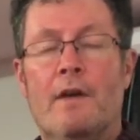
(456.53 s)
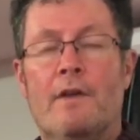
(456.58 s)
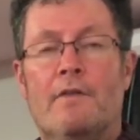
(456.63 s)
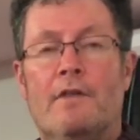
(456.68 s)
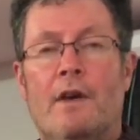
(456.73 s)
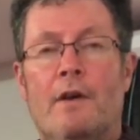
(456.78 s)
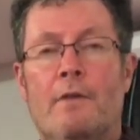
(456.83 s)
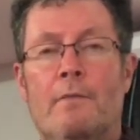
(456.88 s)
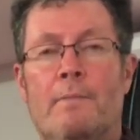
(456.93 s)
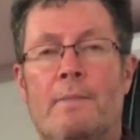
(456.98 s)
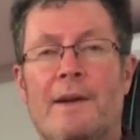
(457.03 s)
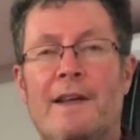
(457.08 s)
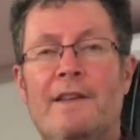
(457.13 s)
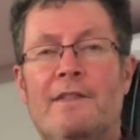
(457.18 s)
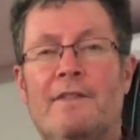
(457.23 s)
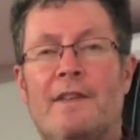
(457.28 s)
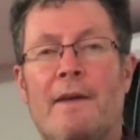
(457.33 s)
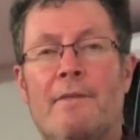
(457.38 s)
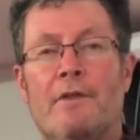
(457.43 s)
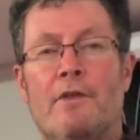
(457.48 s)
So
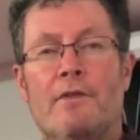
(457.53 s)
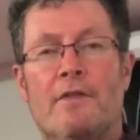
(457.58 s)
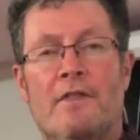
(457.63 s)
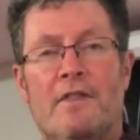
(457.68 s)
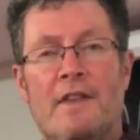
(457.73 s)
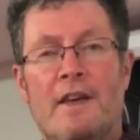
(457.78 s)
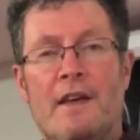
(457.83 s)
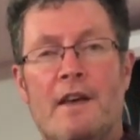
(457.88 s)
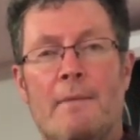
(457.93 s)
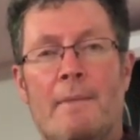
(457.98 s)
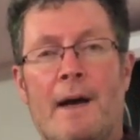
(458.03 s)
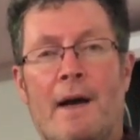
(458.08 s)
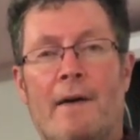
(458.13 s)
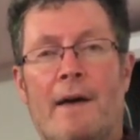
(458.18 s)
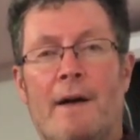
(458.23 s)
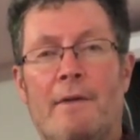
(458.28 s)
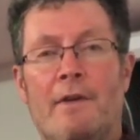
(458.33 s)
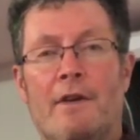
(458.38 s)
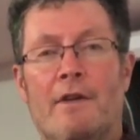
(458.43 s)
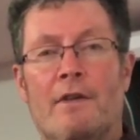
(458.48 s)
please have a good think about
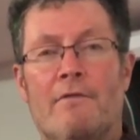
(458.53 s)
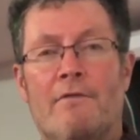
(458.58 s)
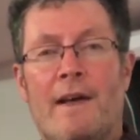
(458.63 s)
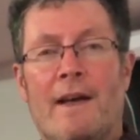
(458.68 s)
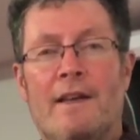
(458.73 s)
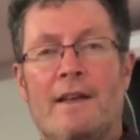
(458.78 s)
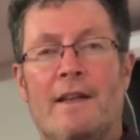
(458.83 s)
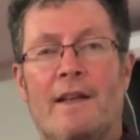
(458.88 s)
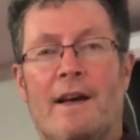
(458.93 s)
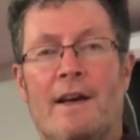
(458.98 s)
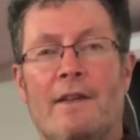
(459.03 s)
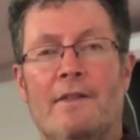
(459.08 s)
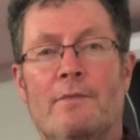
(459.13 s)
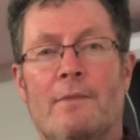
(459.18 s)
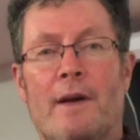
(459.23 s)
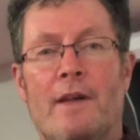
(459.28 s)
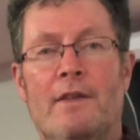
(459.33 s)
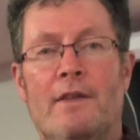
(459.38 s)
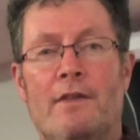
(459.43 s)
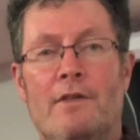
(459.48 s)
how you're going to recognise
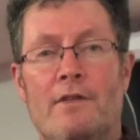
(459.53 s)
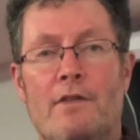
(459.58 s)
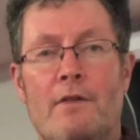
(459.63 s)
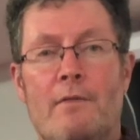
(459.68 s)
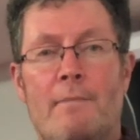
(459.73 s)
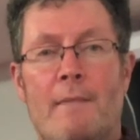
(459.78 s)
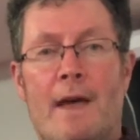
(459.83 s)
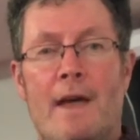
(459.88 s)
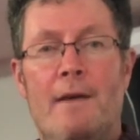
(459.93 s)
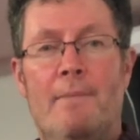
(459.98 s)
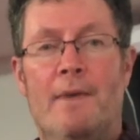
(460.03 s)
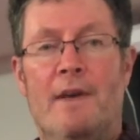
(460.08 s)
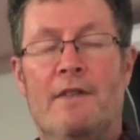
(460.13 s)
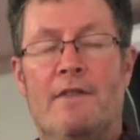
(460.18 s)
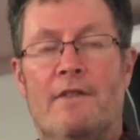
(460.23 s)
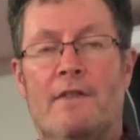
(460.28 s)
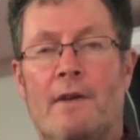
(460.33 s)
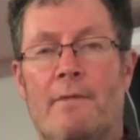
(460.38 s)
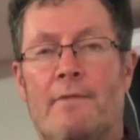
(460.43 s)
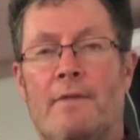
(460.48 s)
when you may be
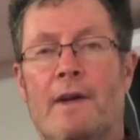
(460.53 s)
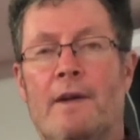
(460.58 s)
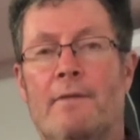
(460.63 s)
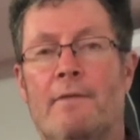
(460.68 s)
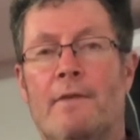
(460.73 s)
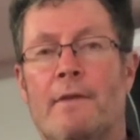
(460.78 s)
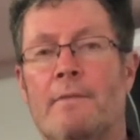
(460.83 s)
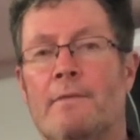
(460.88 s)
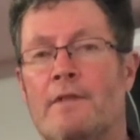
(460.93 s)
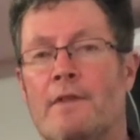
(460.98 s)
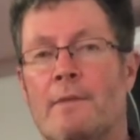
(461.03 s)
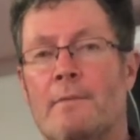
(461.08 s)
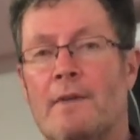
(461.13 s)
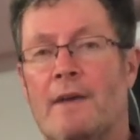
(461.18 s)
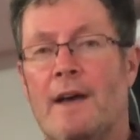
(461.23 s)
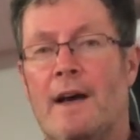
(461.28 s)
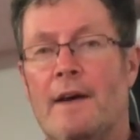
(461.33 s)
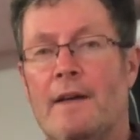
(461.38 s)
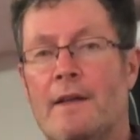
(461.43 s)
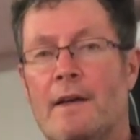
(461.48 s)
suffering from some
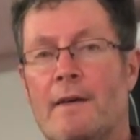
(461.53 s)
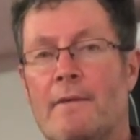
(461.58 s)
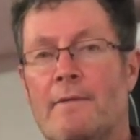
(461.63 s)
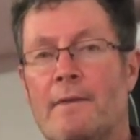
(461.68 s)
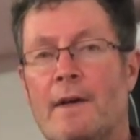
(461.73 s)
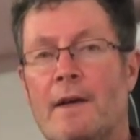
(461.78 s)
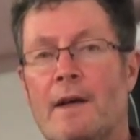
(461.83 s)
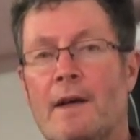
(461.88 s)
kind of